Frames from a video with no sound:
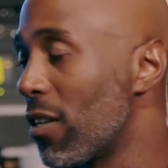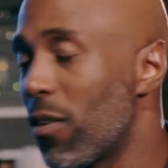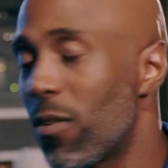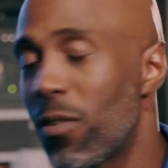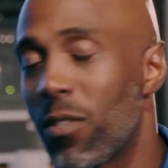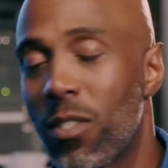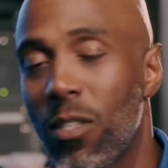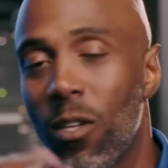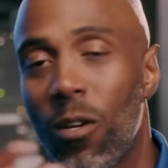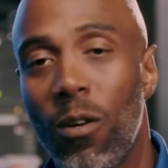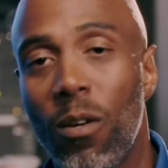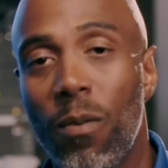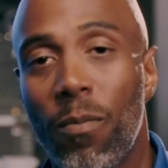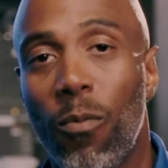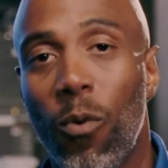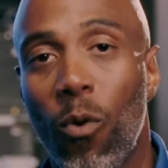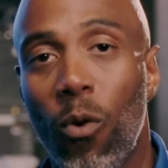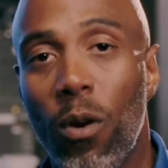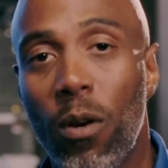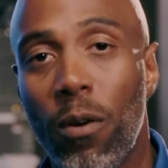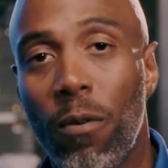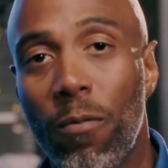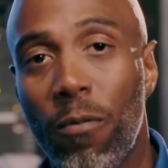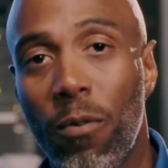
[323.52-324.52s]
It's so
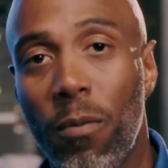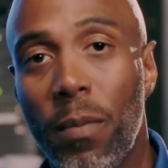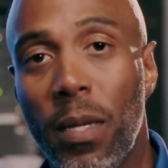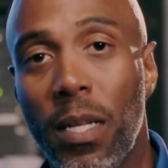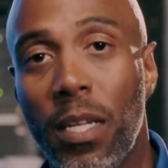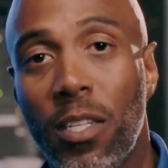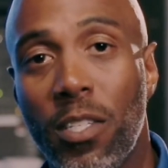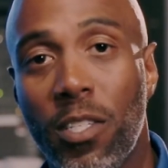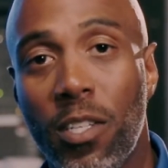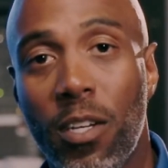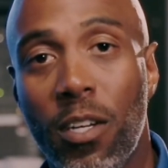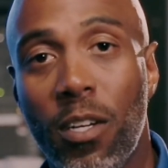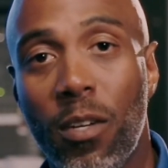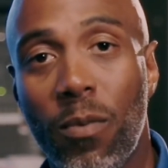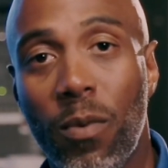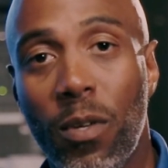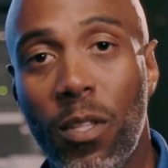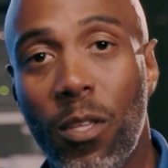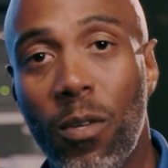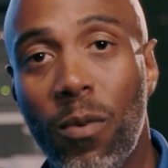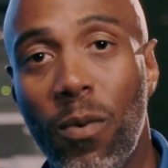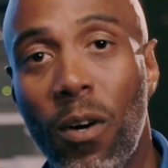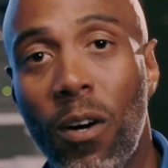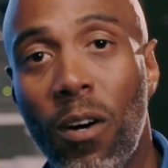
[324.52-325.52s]
important for me to share it
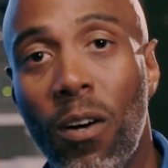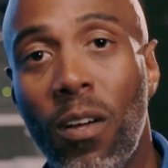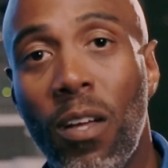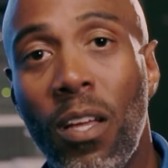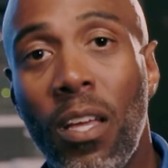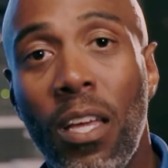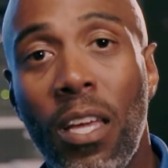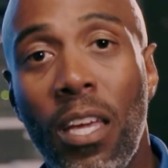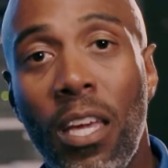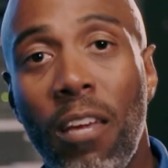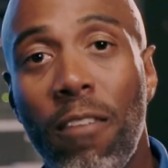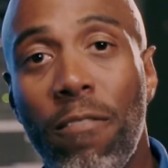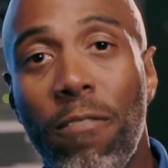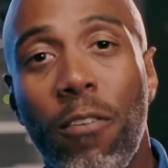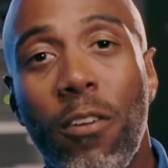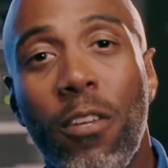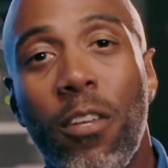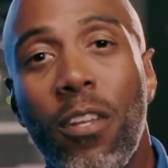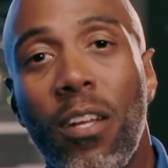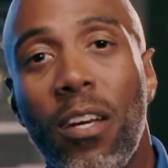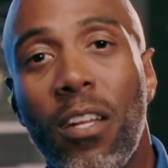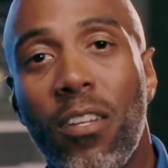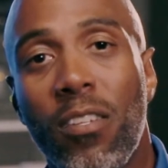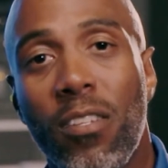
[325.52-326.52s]
with you all and for
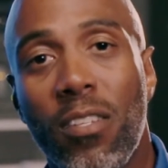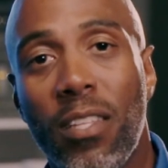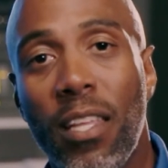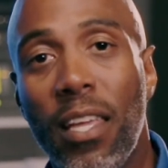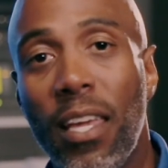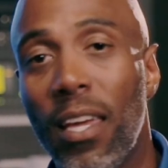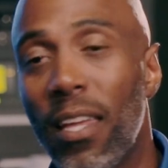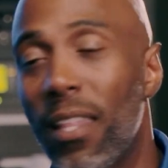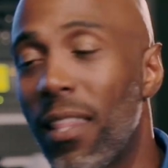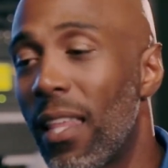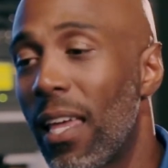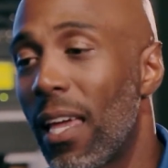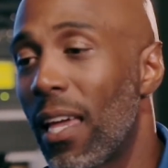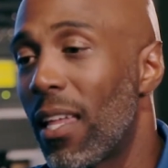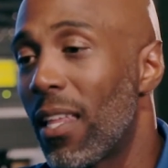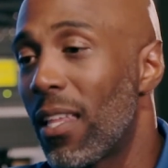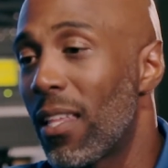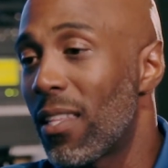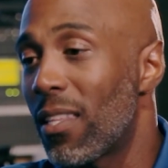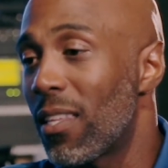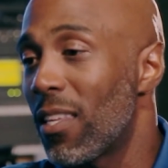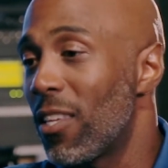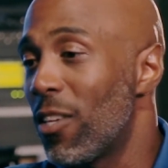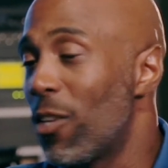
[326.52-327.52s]
you to understand
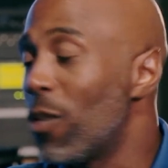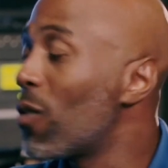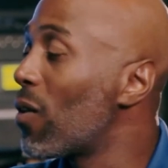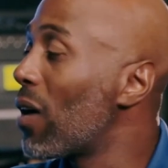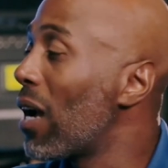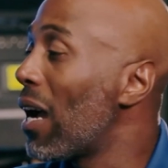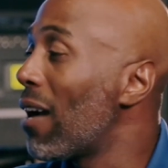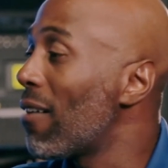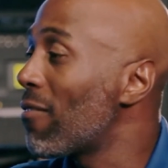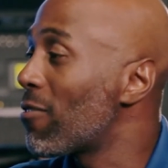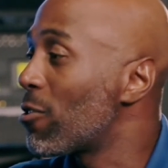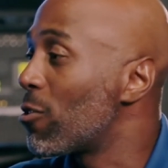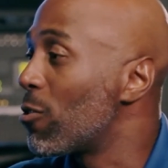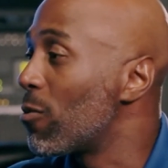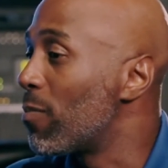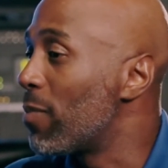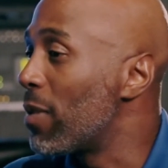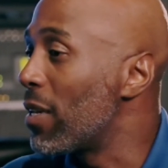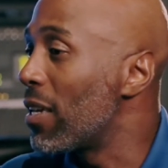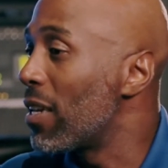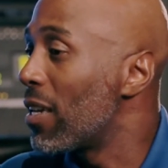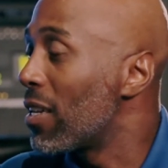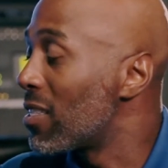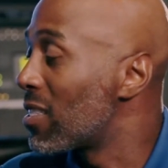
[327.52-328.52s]
that you don't have to
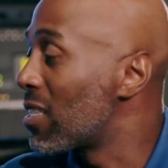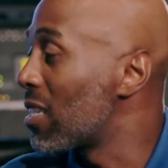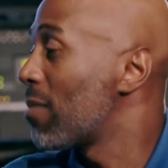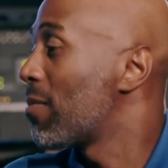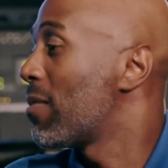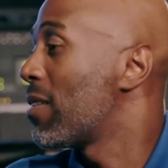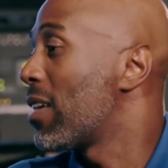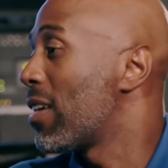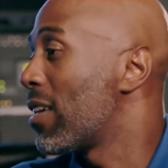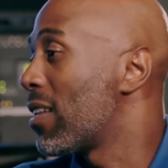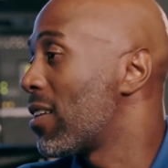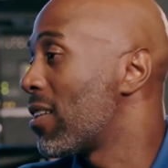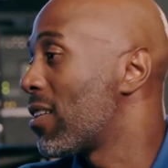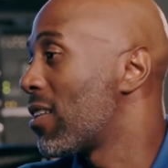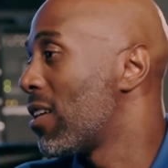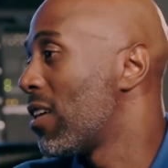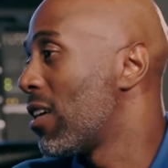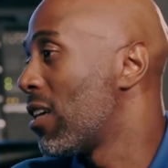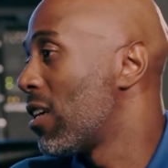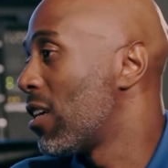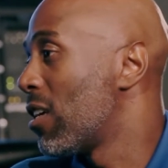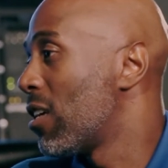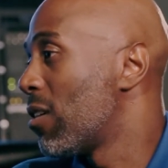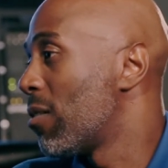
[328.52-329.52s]
be intimidated
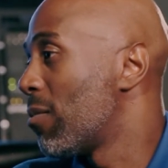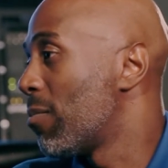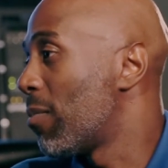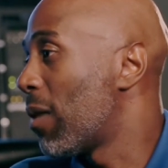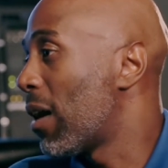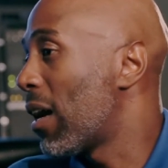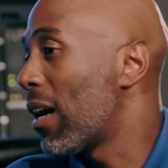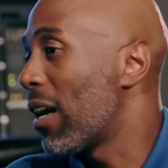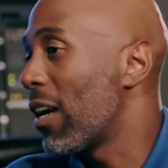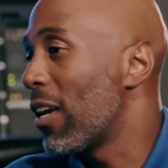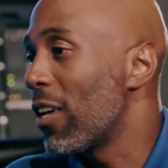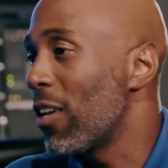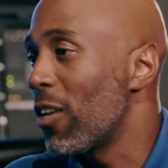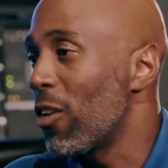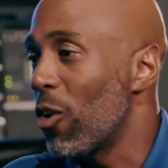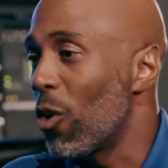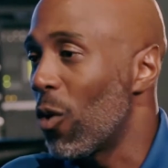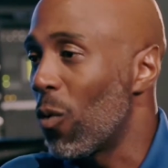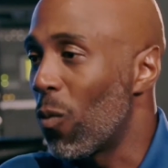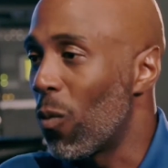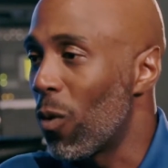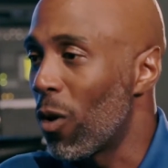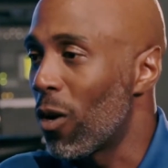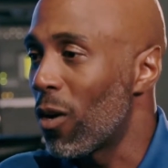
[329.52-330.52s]
by
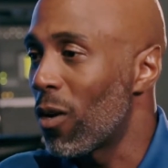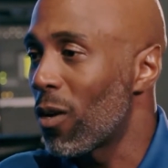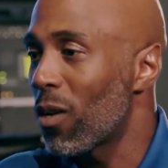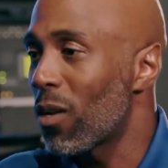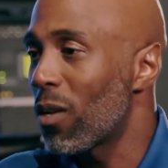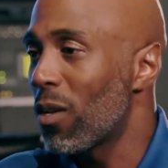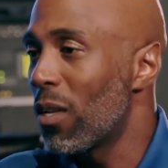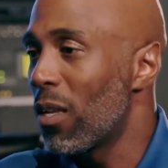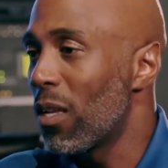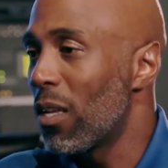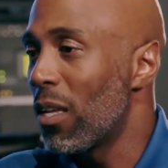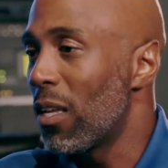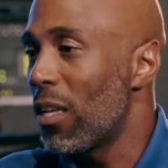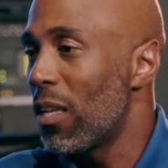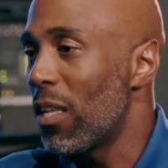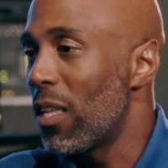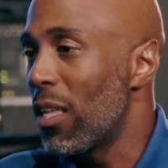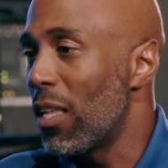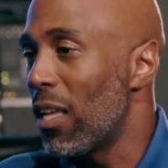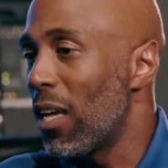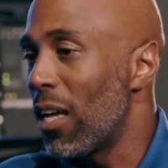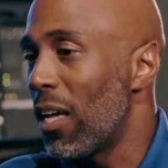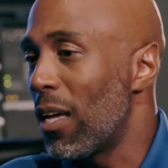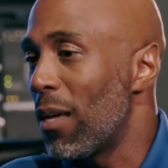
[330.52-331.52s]
your work,
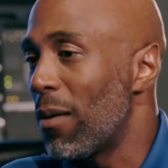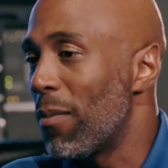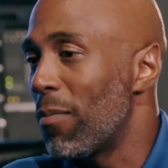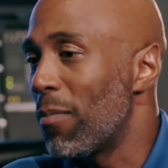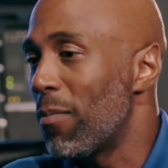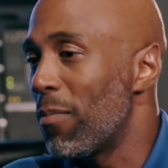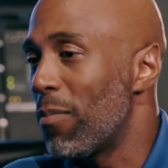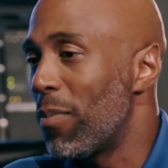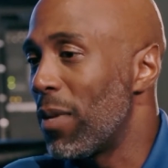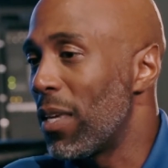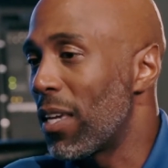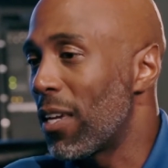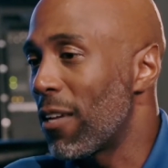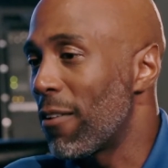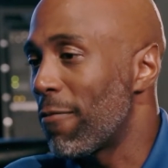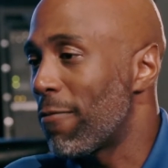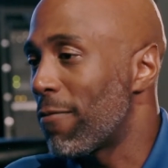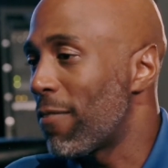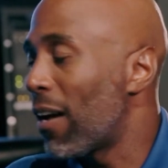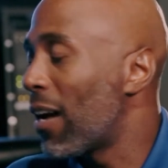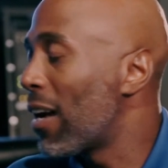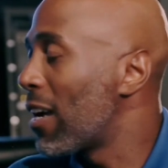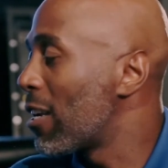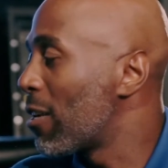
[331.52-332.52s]
be
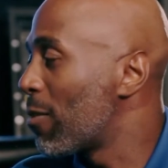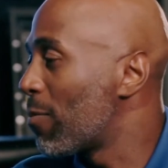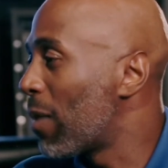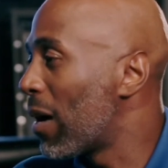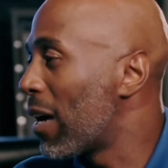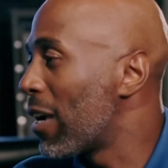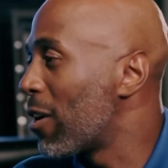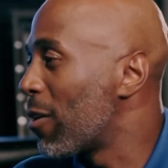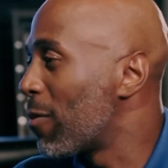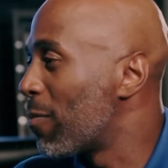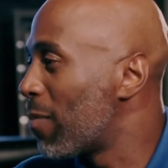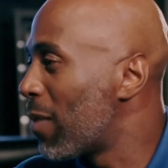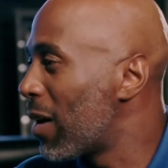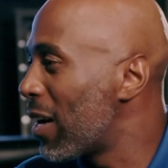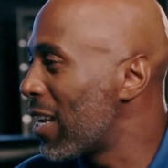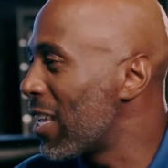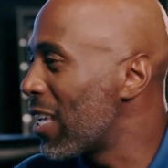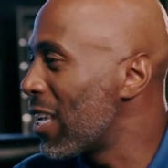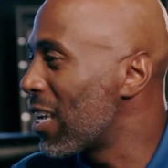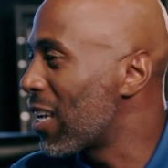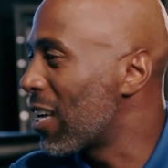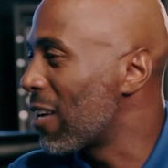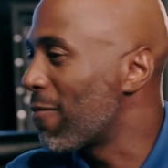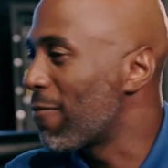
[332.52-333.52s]
confined by your
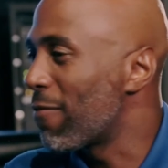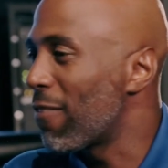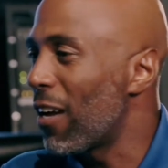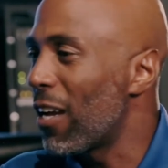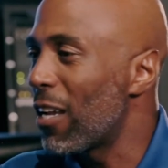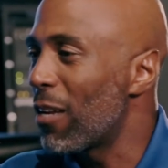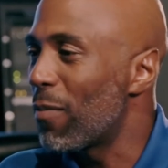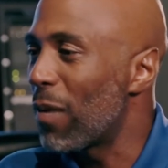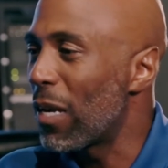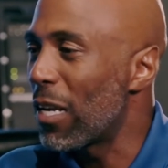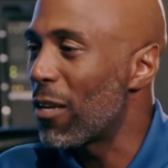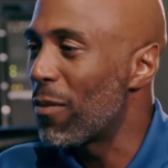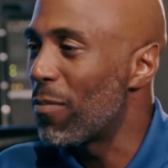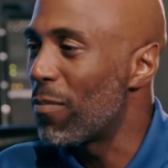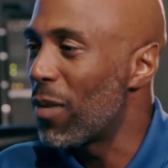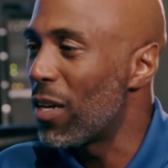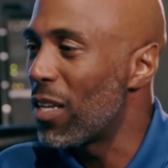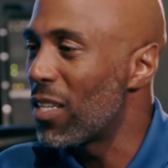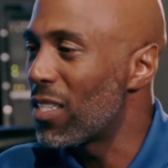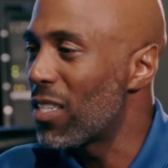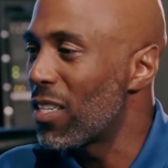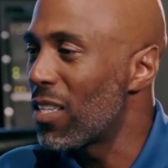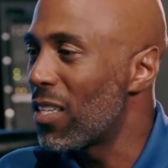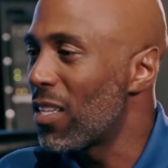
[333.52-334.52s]
money, confined by your
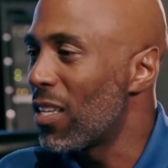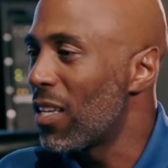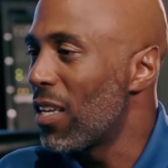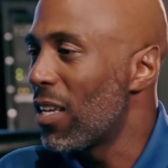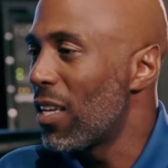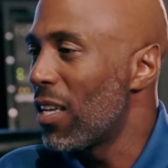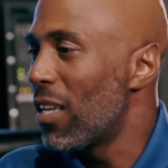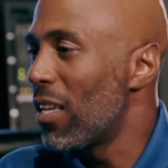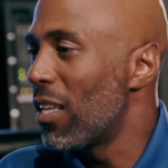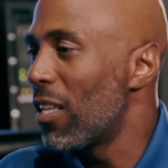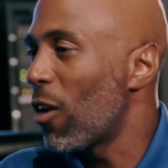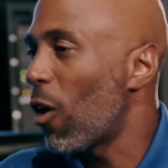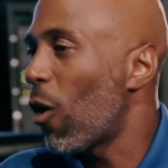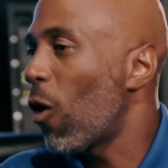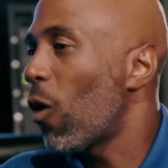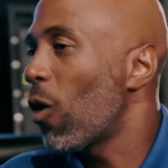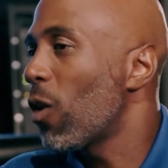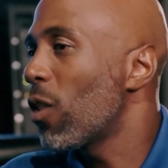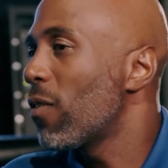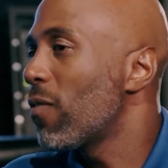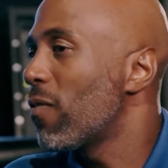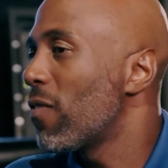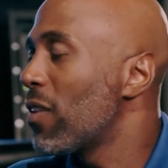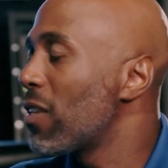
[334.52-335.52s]
budget.
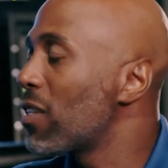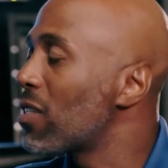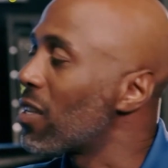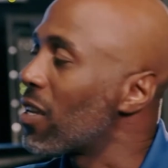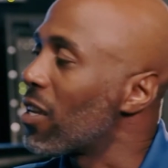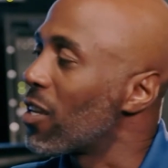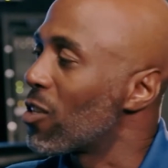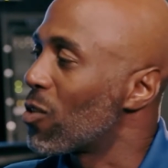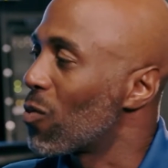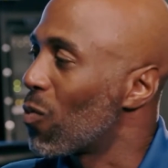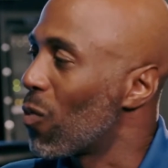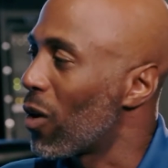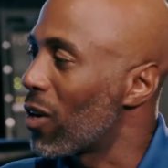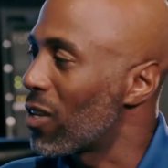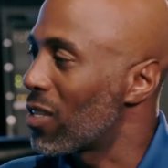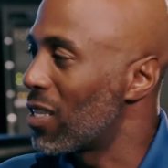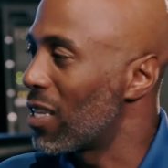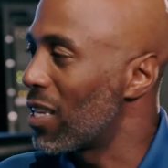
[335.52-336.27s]
All of these things work